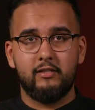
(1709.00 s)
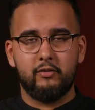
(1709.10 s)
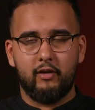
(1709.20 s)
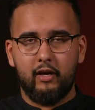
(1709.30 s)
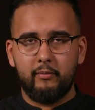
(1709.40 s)

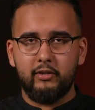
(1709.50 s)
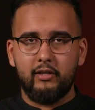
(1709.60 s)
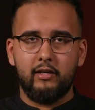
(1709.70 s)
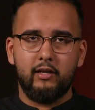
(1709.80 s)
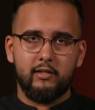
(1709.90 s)
So
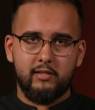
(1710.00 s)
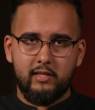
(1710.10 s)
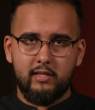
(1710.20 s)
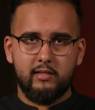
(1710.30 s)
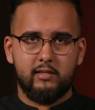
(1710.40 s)
Alhamdulillah,
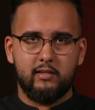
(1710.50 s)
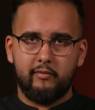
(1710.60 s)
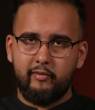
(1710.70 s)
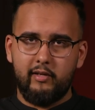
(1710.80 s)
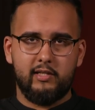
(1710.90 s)
since the
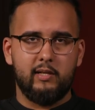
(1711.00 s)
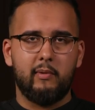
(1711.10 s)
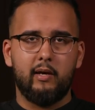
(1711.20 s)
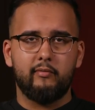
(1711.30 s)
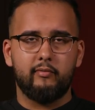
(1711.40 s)
first
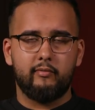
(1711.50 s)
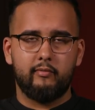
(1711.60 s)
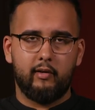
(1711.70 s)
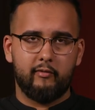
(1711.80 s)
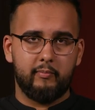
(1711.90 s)
time I've,
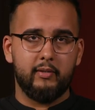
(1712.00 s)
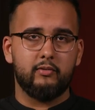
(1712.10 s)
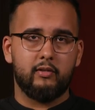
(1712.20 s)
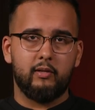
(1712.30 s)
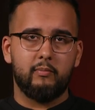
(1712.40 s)
I've been
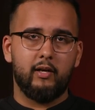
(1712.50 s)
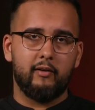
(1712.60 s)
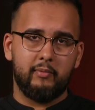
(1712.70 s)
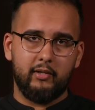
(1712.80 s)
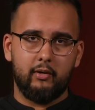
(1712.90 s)
to Karbala,
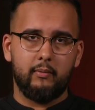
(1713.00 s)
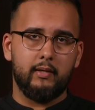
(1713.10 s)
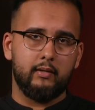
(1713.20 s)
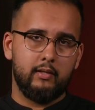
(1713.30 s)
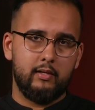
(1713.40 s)
I've been
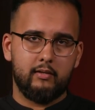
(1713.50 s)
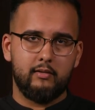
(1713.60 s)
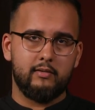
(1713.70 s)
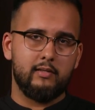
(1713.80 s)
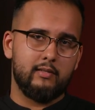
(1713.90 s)
going
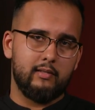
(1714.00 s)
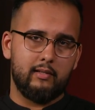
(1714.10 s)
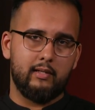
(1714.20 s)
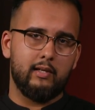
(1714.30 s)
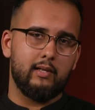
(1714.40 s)

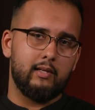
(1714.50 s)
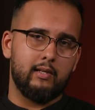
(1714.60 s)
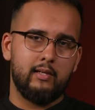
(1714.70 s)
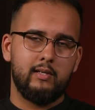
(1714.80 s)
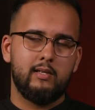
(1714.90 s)
consistently
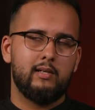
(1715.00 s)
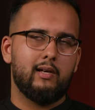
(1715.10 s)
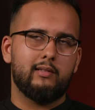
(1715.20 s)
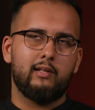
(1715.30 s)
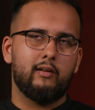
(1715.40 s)
yearly.
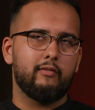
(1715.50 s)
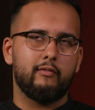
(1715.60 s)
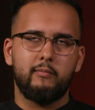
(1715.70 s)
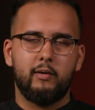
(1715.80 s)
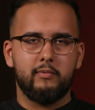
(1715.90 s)
And the love
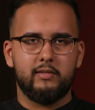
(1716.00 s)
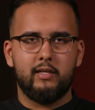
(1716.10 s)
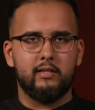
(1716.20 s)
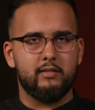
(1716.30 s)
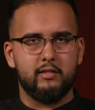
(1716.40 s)
of Imam
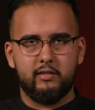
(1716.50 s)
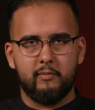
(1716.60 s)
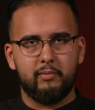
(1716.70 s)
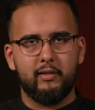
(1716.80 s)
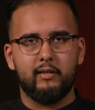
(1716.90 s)
Hussein is just
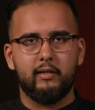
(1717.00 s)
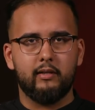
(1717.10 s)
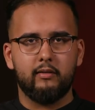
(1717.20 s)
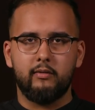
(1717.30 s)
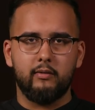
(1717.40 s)

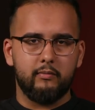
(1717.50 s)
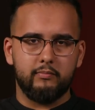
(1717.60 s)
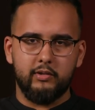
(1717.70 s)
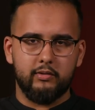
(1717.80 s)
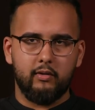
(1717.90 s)
completely, you know,
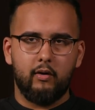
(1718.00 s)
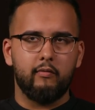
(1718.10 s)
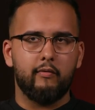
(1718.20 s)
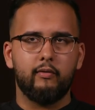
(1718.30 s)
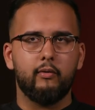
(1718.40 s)
just
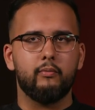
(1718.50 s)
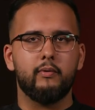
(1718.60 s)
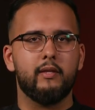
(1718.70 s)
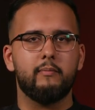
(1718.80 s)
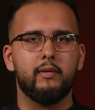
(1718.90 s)
overflowing
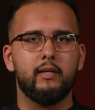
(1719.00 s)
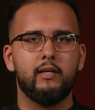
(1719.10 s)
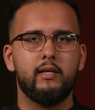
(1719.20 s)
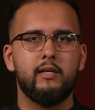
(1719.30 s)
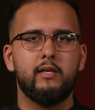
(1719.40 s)
within me
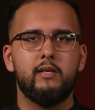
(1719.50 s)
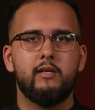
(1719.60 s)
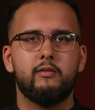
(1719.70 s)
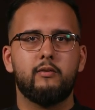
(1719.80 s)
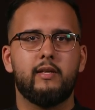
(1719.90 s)

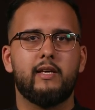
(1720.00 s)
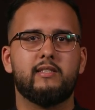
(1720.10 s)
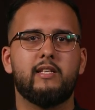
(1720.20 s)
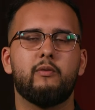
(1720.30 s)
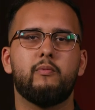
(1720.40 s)
to the
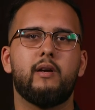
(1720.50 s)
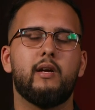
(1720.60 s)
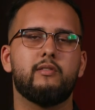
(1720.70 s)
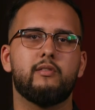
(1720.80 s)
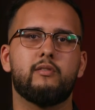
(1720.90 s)
extent where
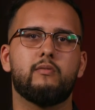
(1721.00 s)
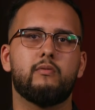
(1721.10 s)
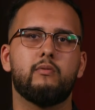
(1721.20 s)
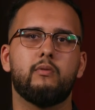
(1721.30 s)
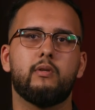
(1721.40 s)
I just
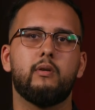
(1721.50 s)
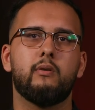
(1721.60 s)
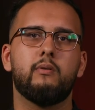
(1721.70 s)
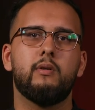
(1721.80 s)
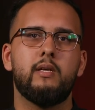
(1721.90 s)
thought, you know,